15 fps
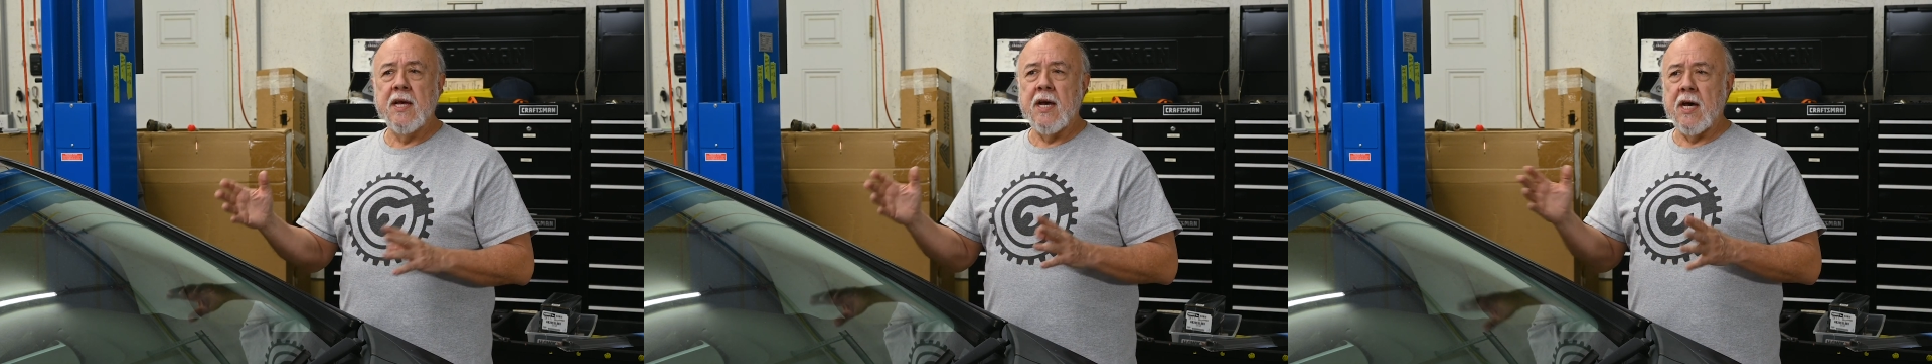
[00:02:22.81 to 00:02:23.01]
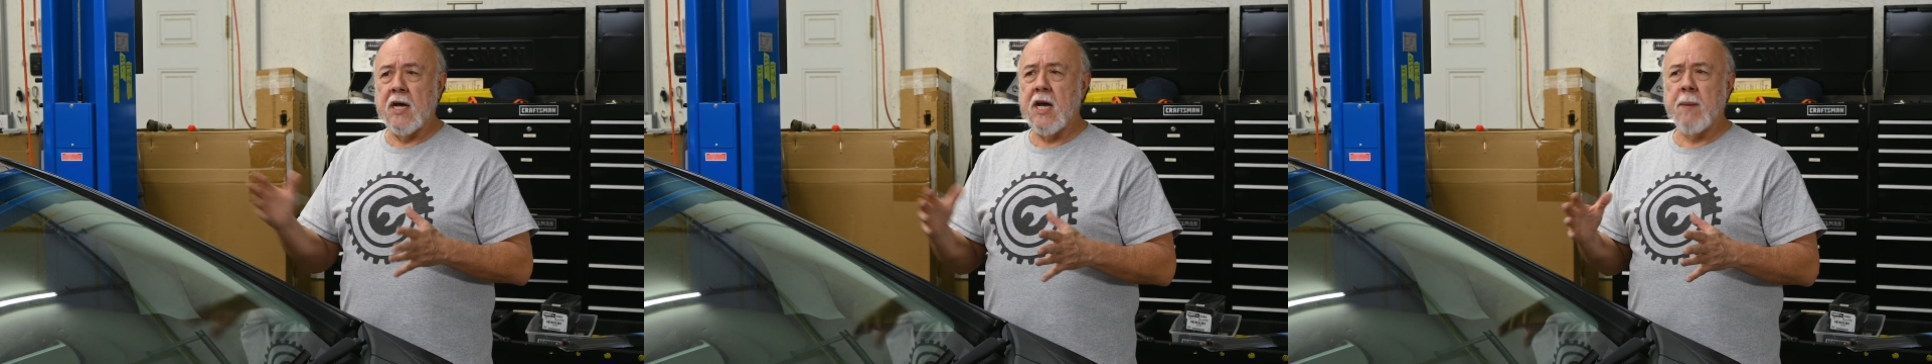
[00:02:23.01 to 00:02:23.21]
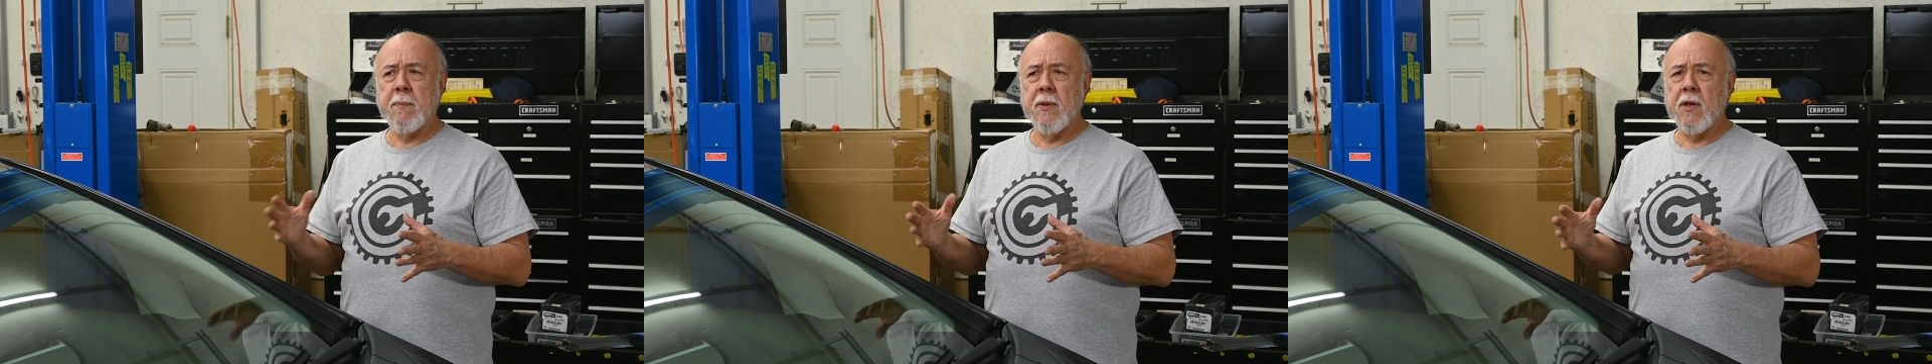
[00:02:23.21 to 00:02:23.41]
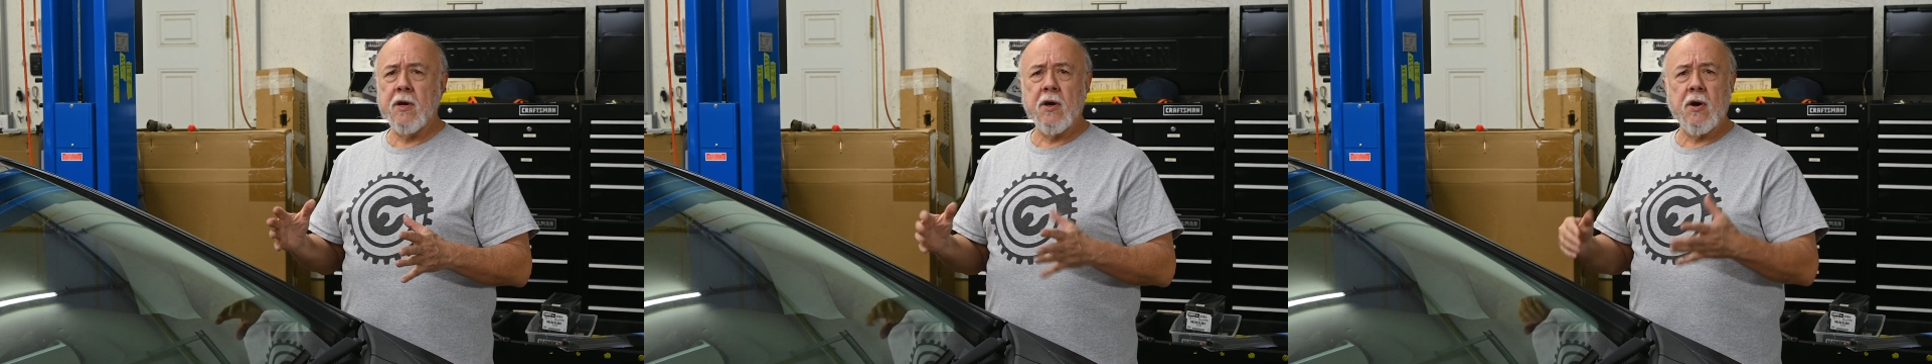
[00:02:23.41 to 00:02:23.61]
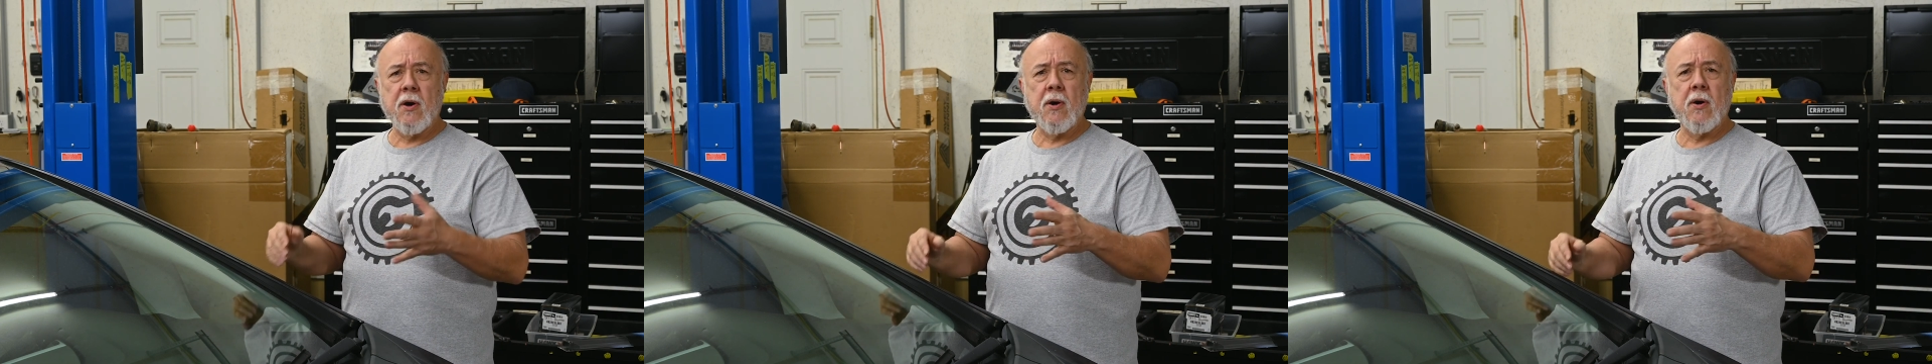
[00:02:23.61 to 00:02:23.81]
a couple of
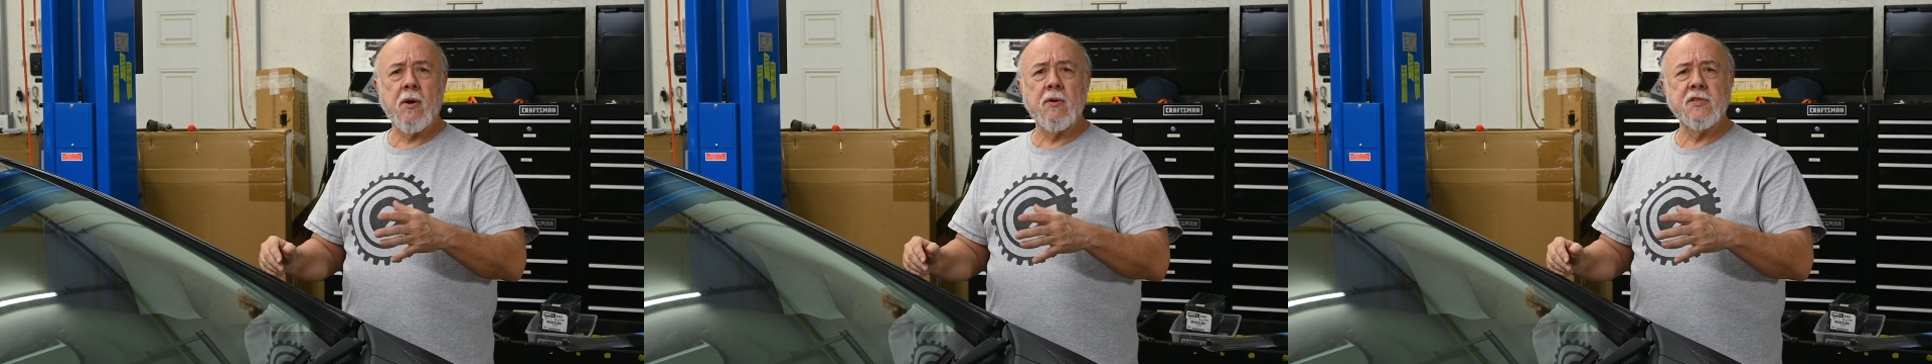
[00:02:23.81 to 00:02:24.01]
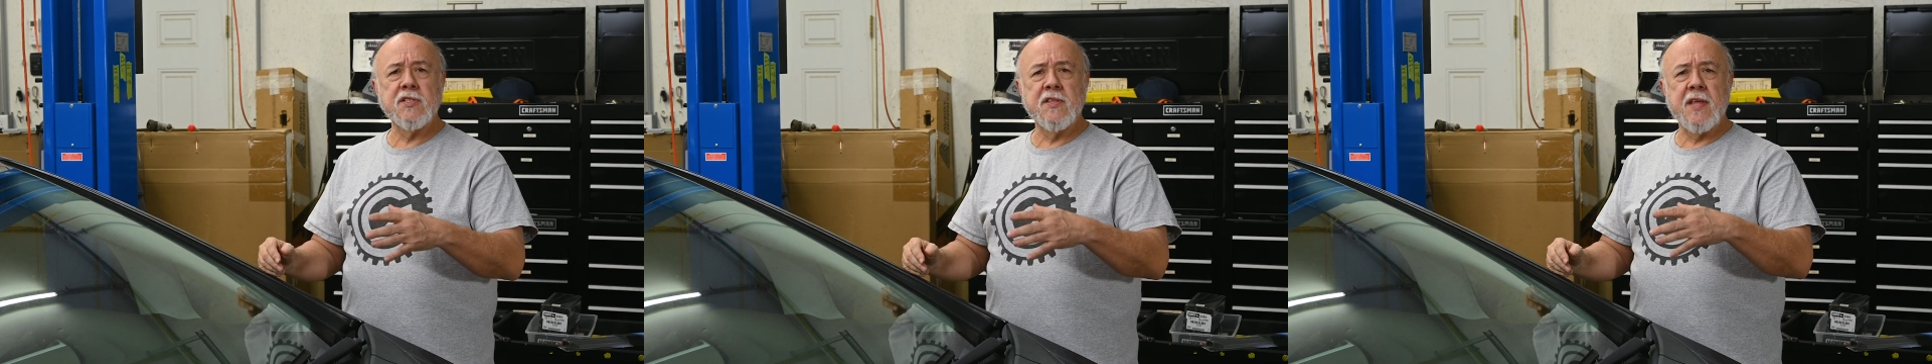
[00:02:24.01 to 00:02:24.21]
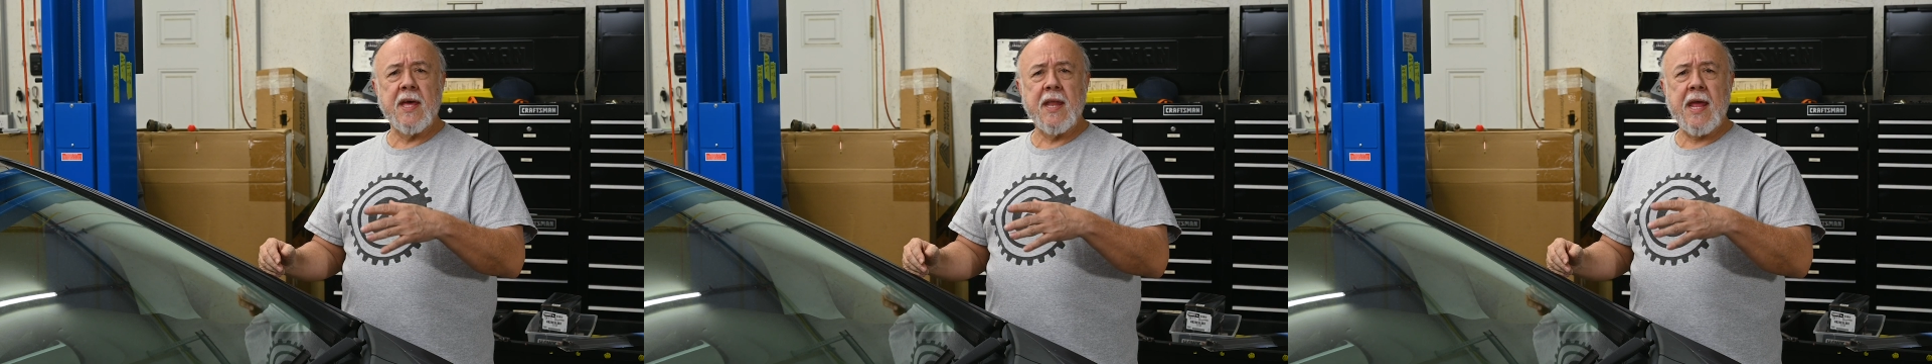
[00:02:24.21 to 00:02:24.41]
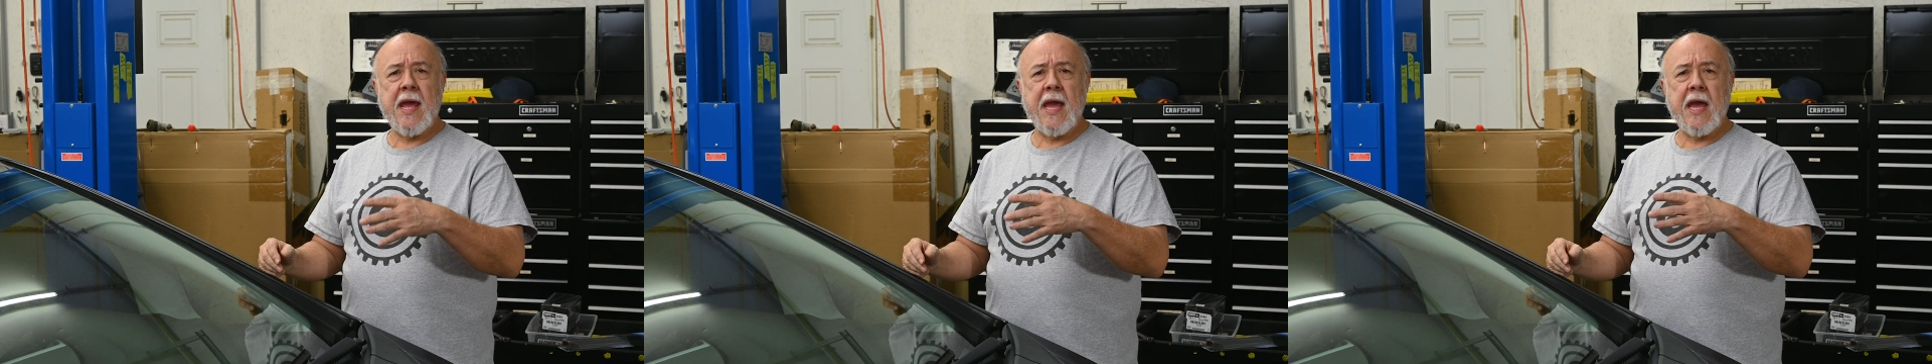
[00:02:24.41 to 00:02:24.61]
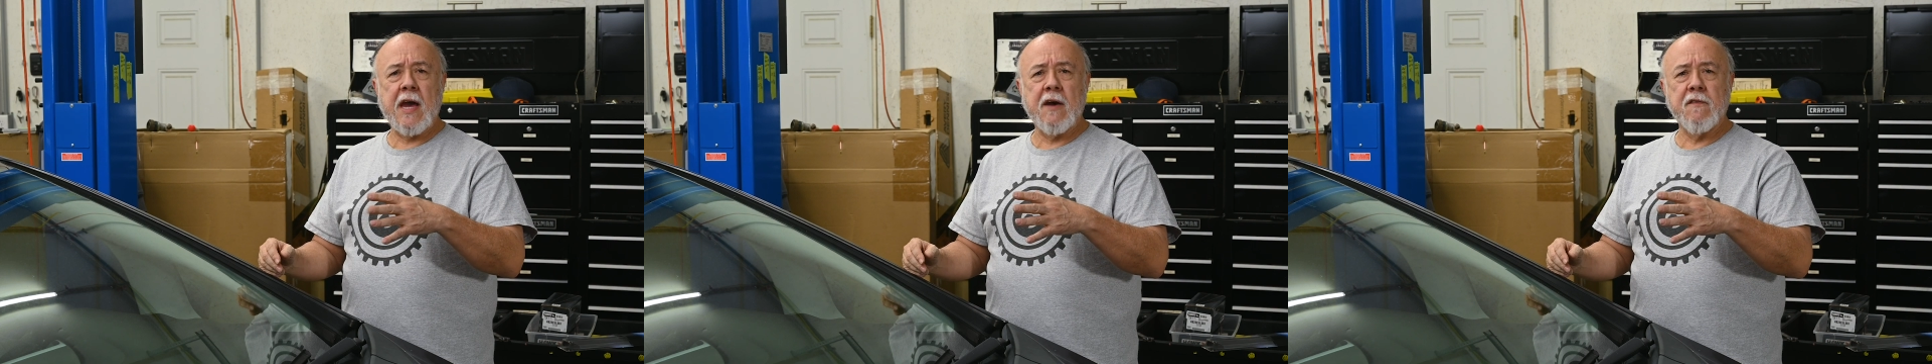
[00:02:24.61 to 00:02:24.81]
cars that
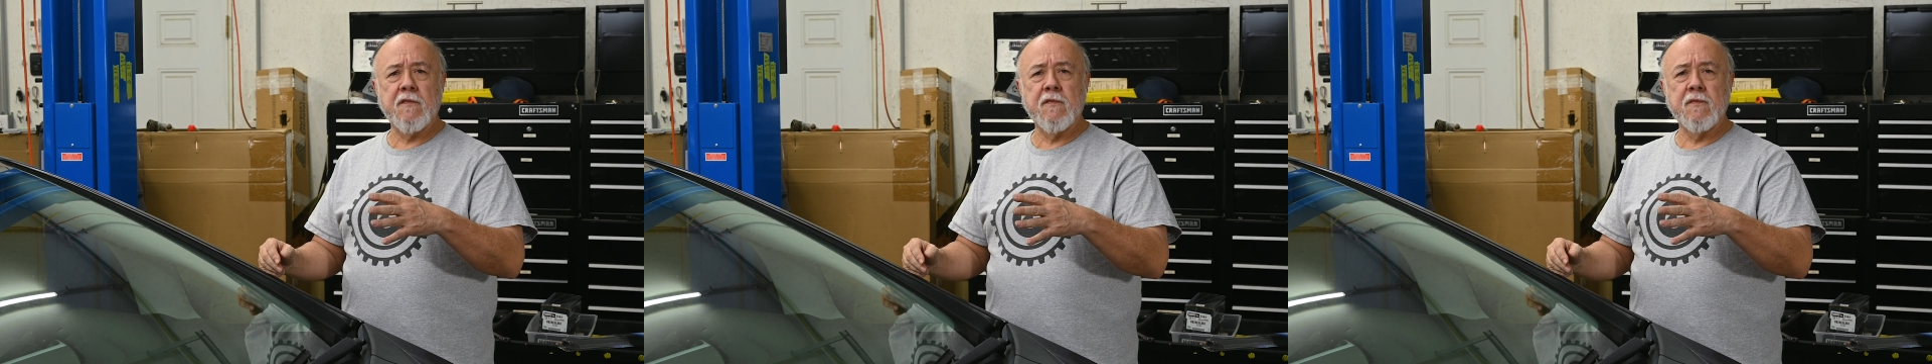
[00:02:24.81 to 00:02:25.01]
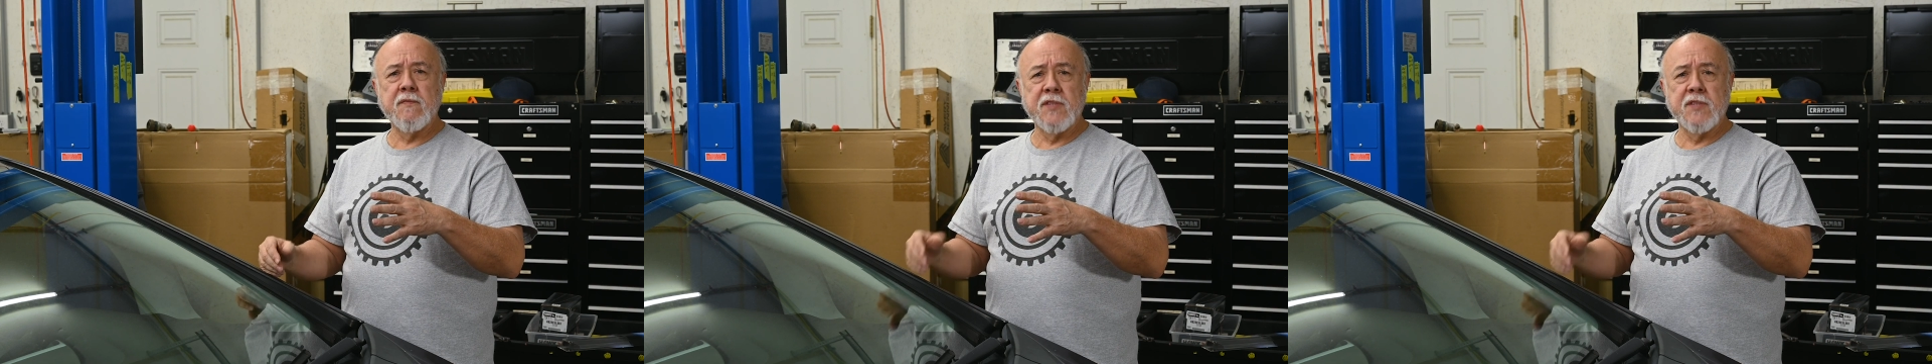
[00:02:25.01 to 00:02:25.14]
have